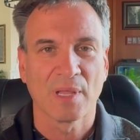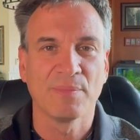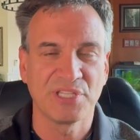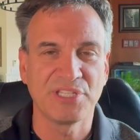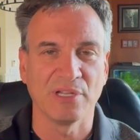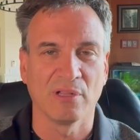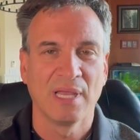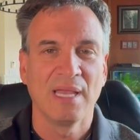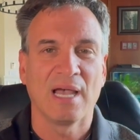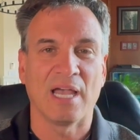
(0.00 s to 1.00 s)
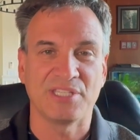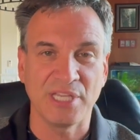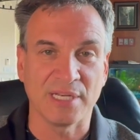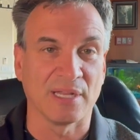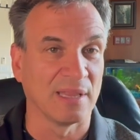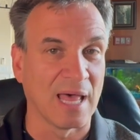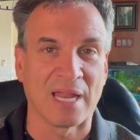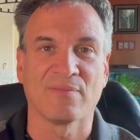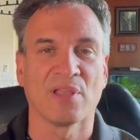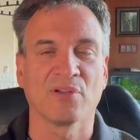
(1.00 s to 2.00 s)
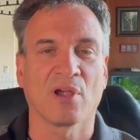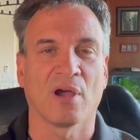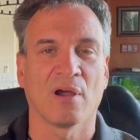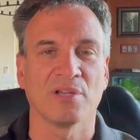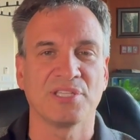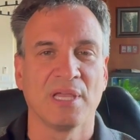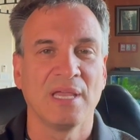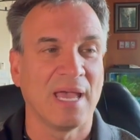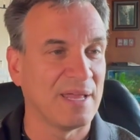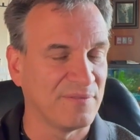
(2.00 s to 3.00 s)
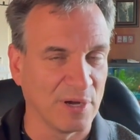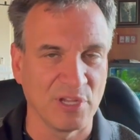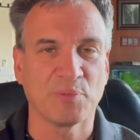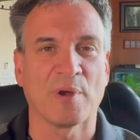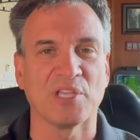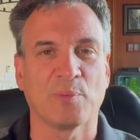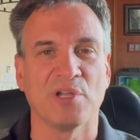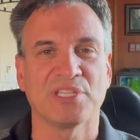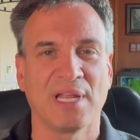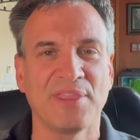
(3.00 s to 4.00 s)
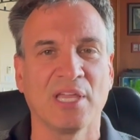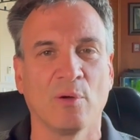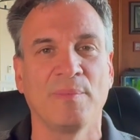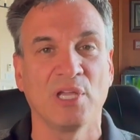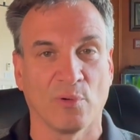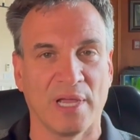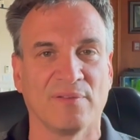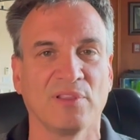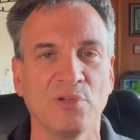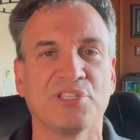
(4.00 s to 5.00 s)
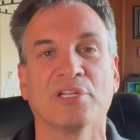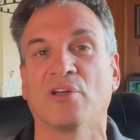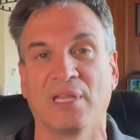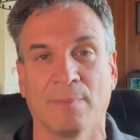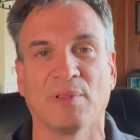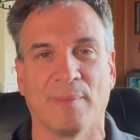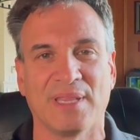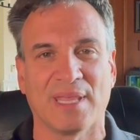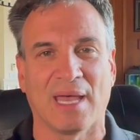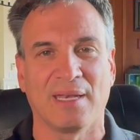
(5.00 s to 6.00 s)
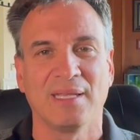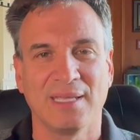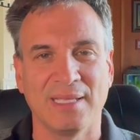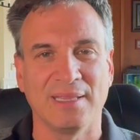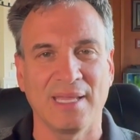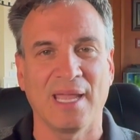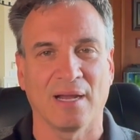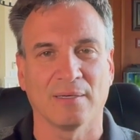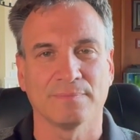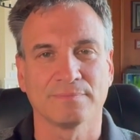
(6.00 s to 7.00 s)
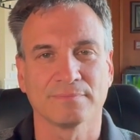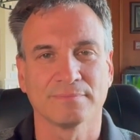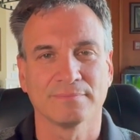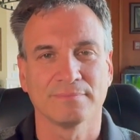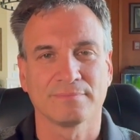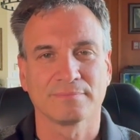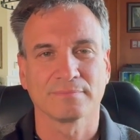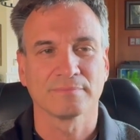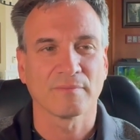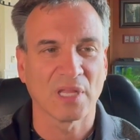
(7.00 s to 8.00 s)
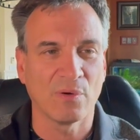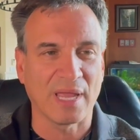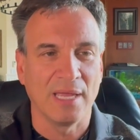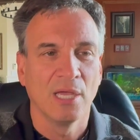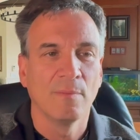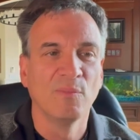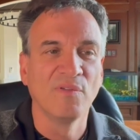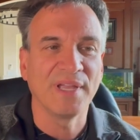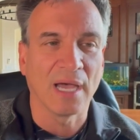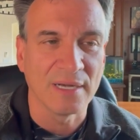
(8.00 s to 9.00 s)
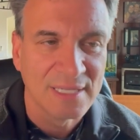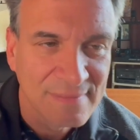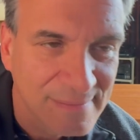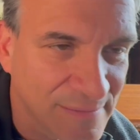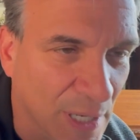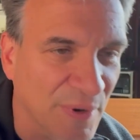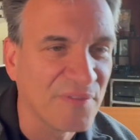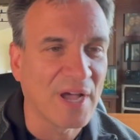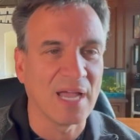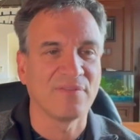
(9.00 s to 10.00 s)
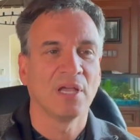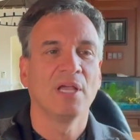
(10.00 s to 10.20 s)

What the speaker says: But still, I see it in a lot of other cars at various price points, and I think it would be great if Lucid could implement that in the Air. Okay, moving on. Number 5,